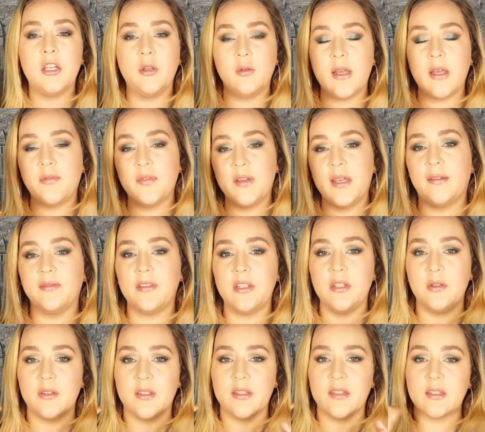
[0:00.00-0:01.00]
You definitely have to
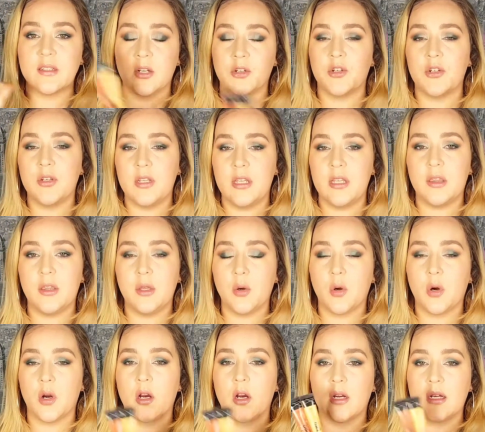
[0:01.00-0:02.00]
use this underneath
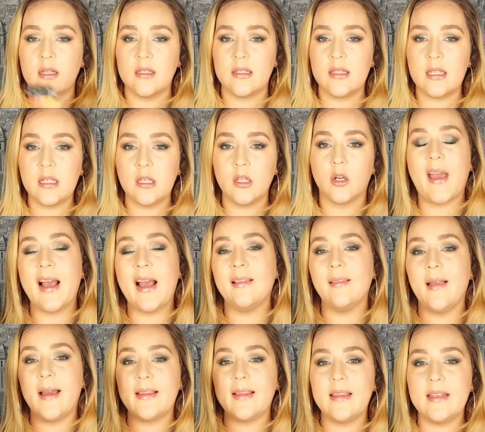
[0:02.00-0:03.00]
your concealer. I
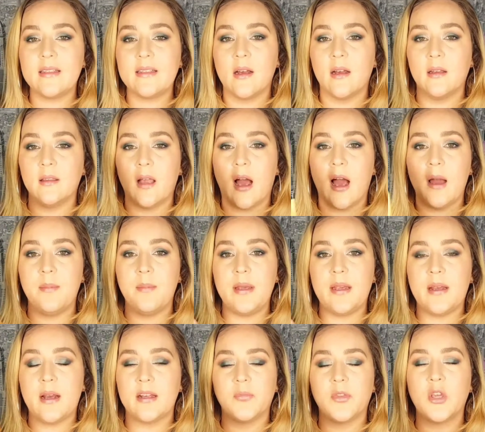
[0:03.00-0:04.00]
like these a lot
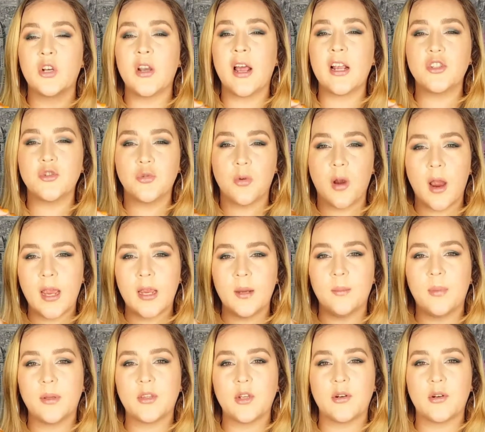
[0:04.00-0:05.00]
because they're not drying,
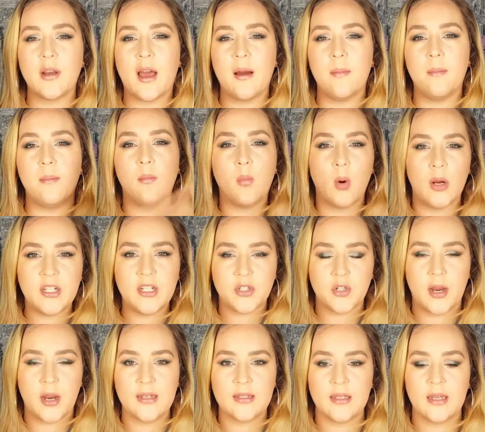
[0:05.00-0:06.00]
but they're not
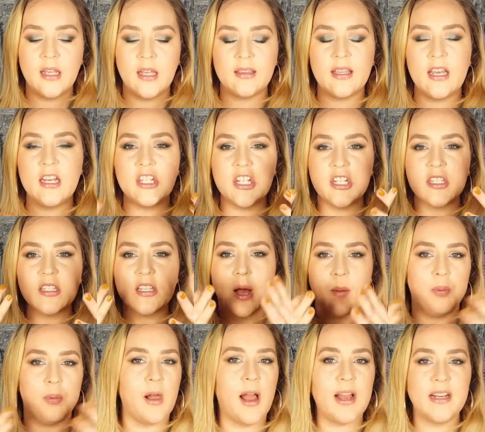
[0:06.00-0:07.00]
moisturizing. They just
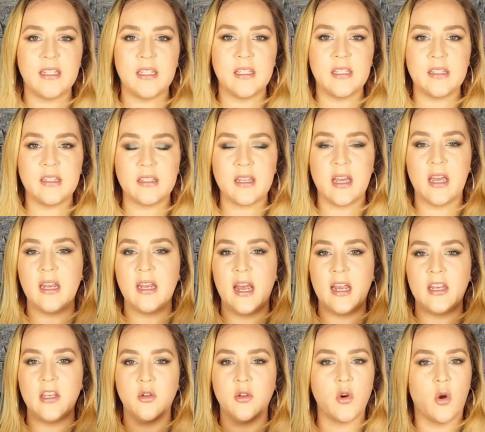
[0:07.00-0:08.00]
apply to the skin
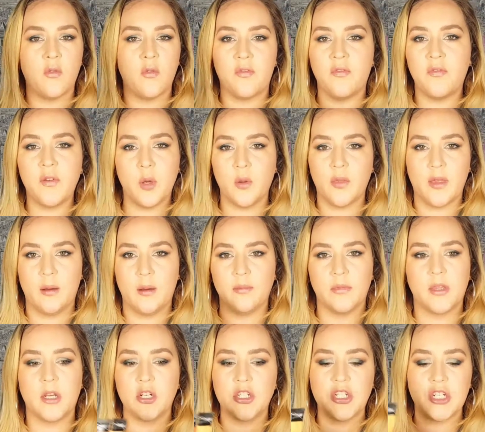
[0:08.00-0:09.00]
and you don't feel them.
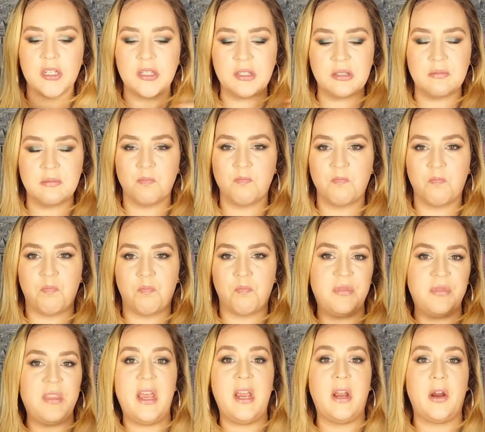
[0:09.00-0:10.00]
They're just
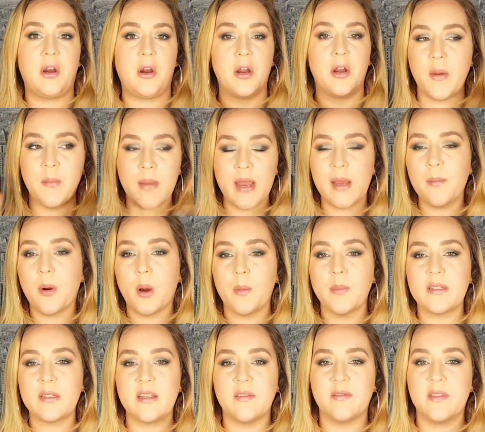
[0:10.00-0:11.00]
there. The main
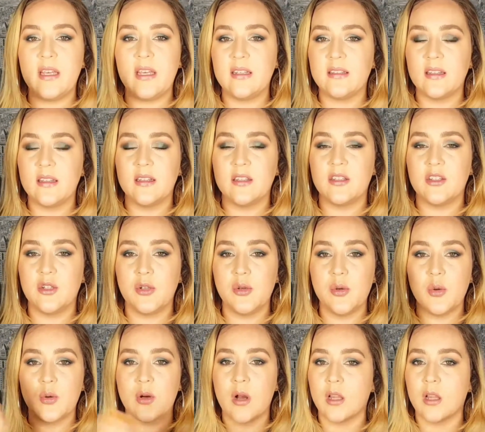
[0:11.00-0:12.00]
purpose of these is
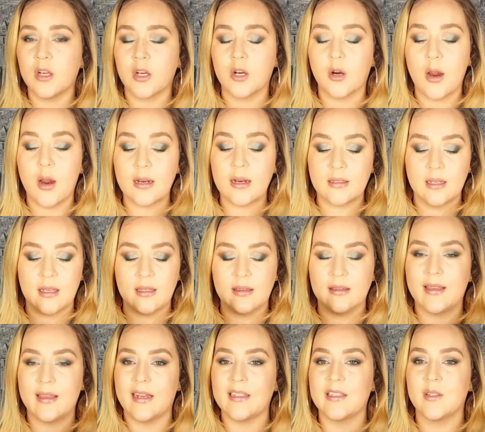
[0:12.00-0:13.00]
to color correct,
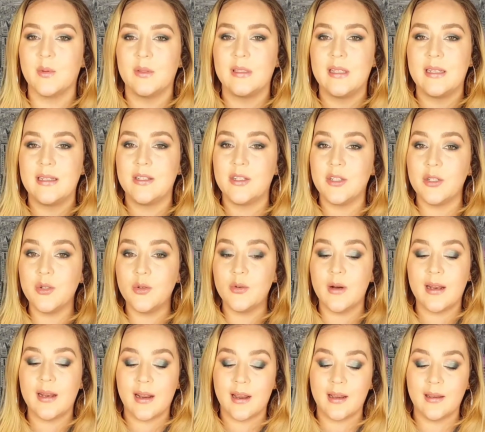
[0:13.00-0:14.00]
and that's what they
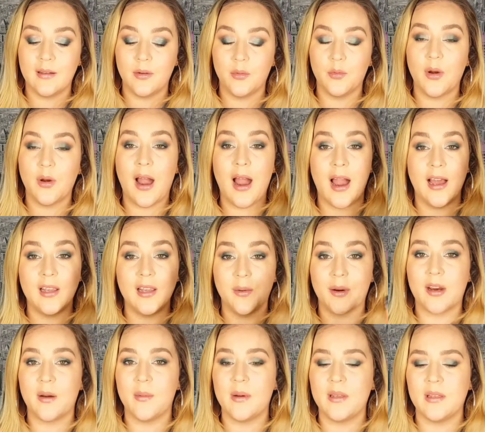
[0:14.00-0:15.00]
do, and I highly
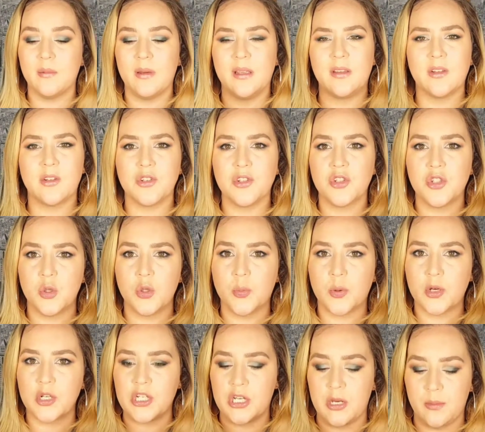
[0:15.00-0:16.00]
recommend them, and they're
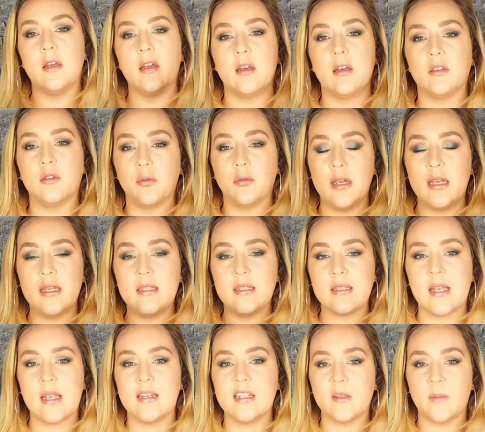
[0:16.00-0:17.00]
super cheap. The 3
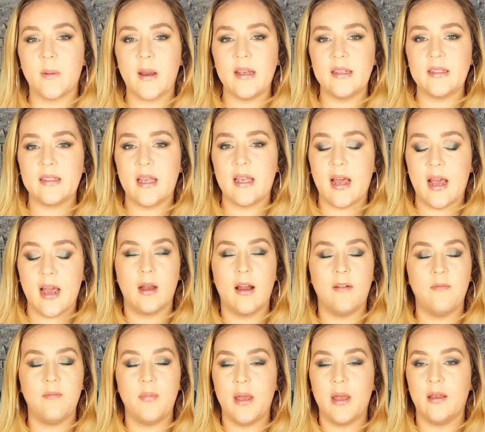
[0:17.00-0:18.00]
setting sprays that I
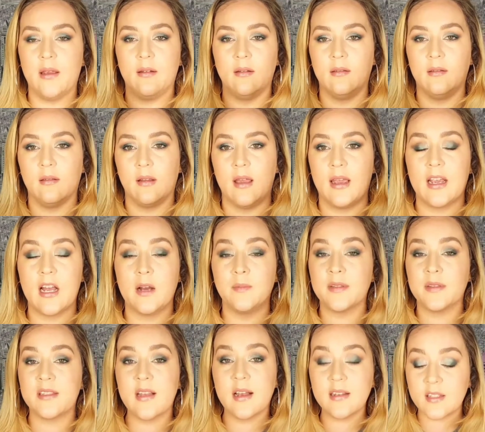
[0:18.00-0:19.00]
have been like
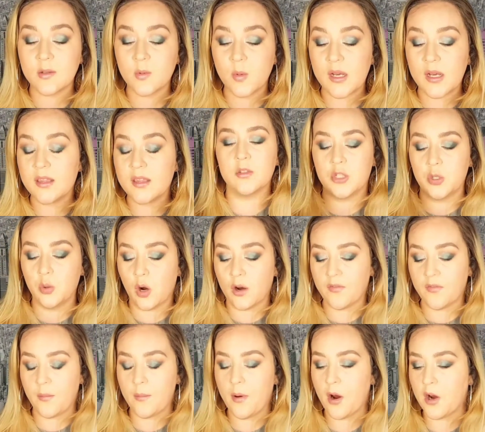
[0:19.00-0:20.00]
obsessed with, 2 are
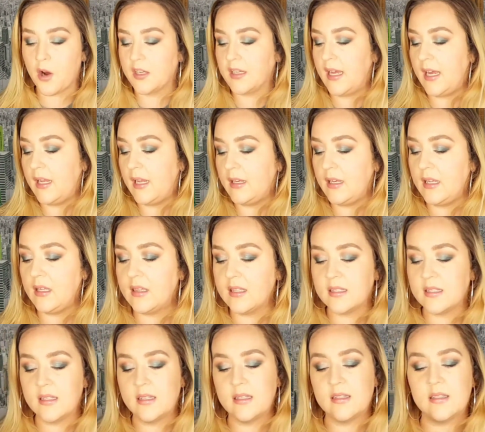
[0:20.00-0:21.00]
from Hard Candy.
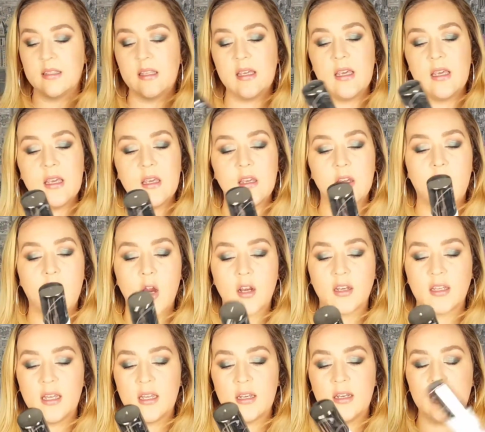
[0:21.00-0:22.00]
This is the
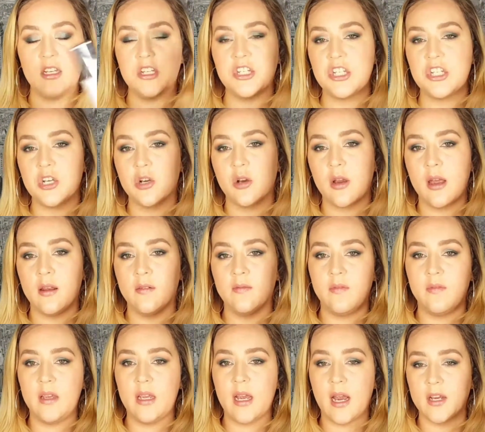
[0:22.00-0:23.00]
Hard Candy Sheer
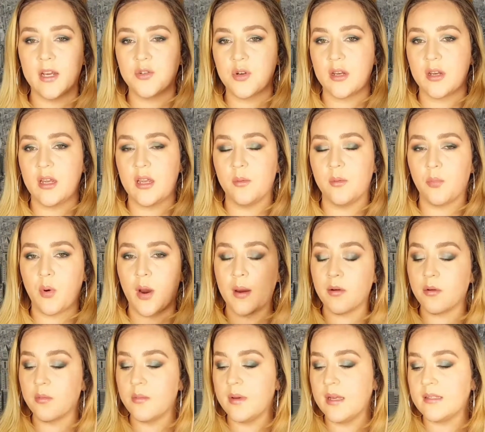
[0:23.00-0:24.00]
Envy Hydrating
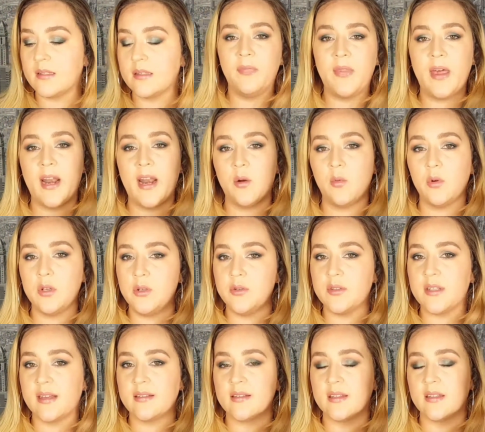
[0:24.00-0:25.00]
Primer Mist that I will
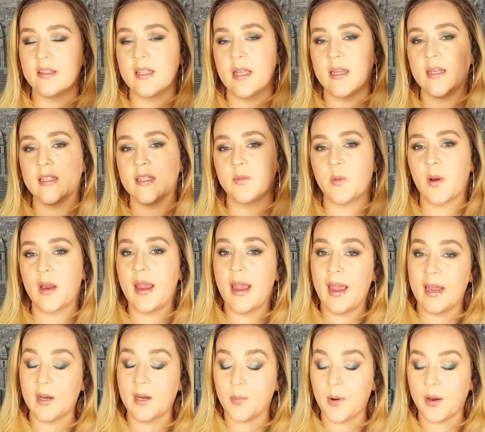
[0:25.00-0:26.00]
use as a setting spray
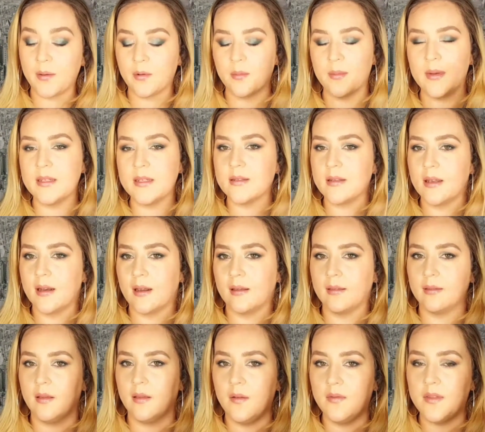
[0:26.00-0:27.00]
and a primer mist, and I
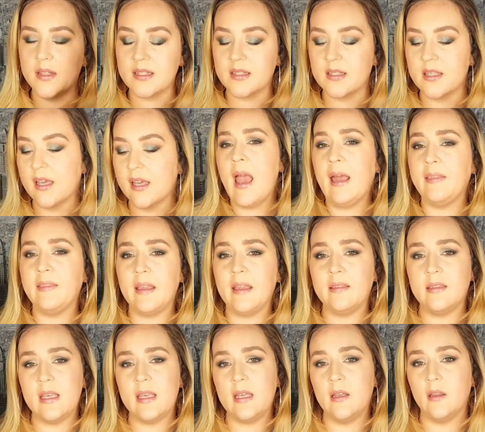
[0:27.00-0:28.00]
love this thing. And
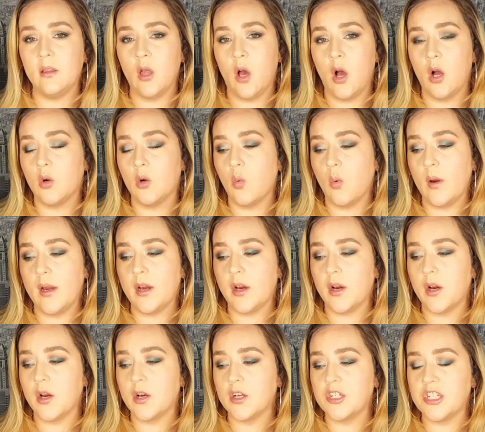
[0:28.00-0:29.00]
then the
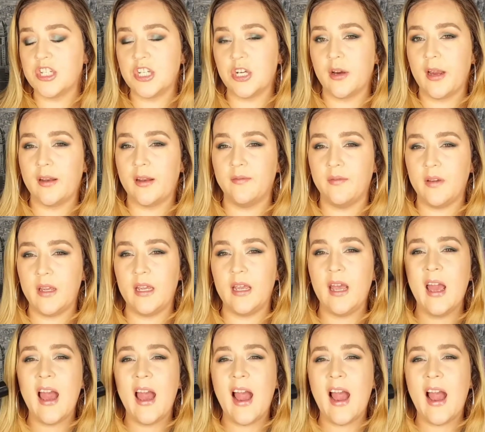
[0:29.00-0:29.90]
Longwear Sheer Envy.